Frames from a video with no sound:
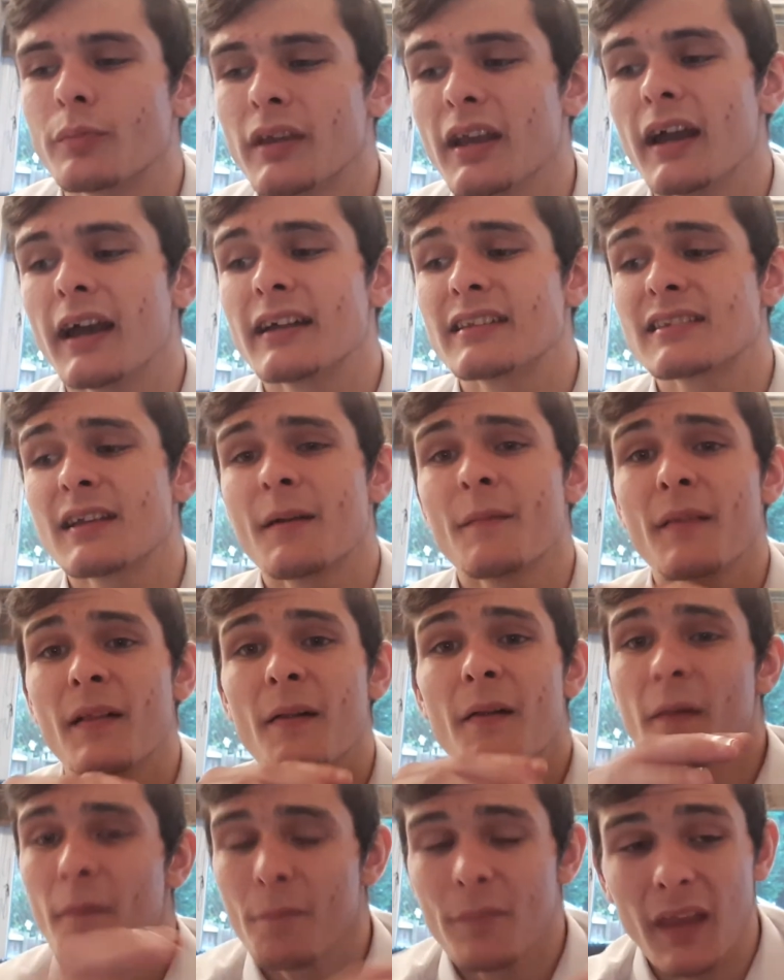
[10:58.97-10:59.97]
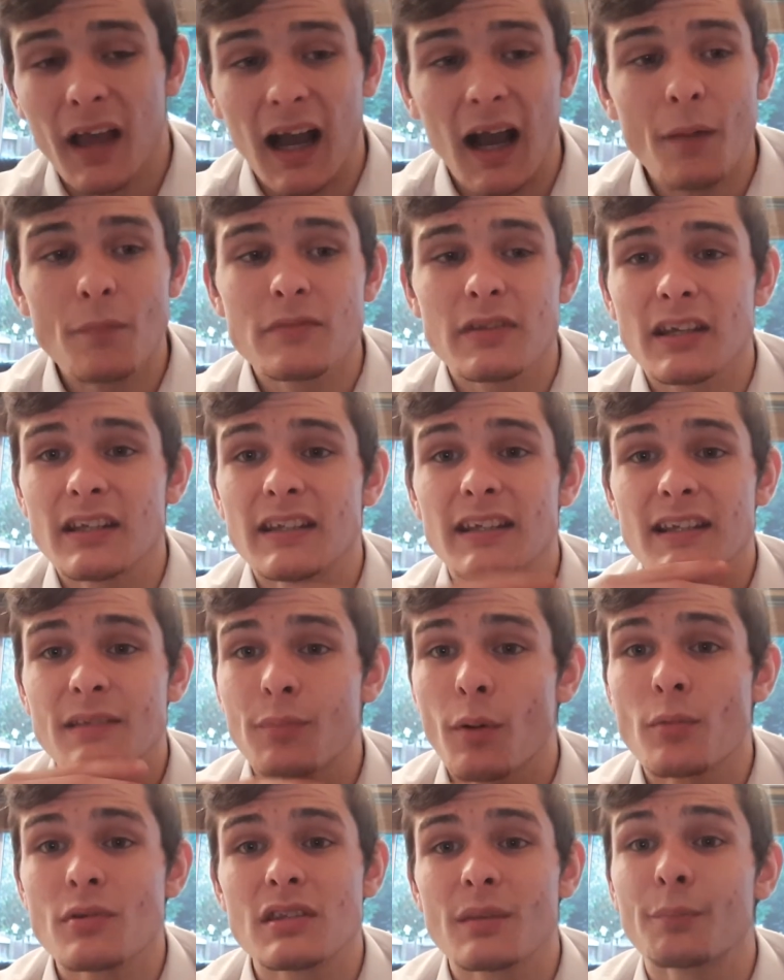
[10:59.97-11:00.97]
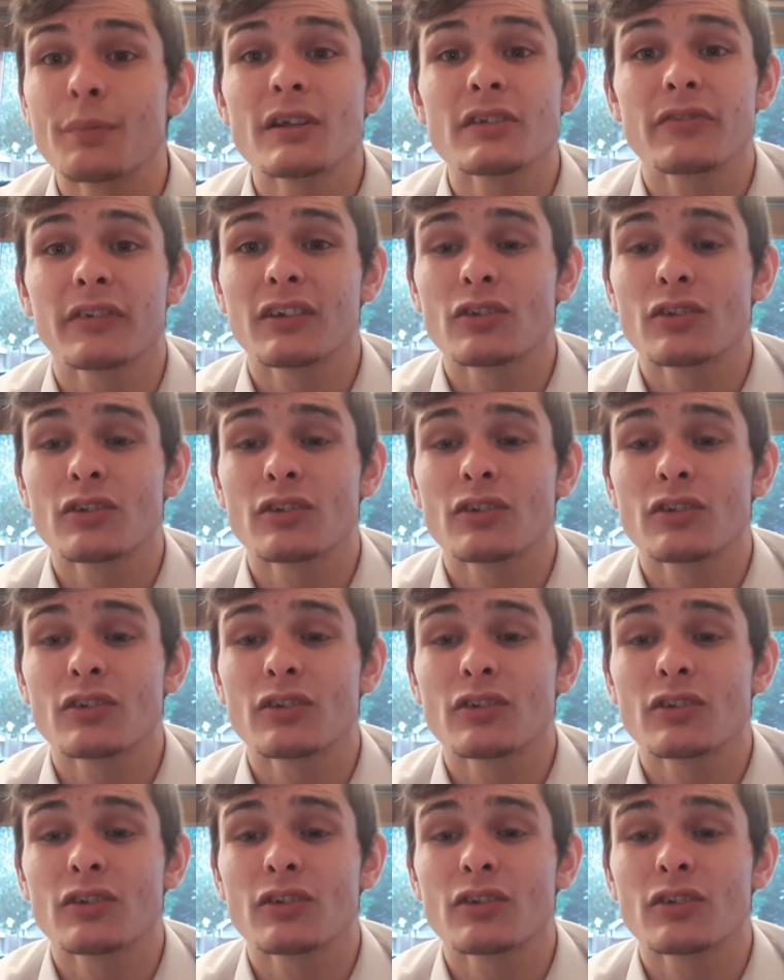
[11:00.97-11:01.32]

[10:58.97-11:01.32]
yet, I'm telling you, it's probably the best thing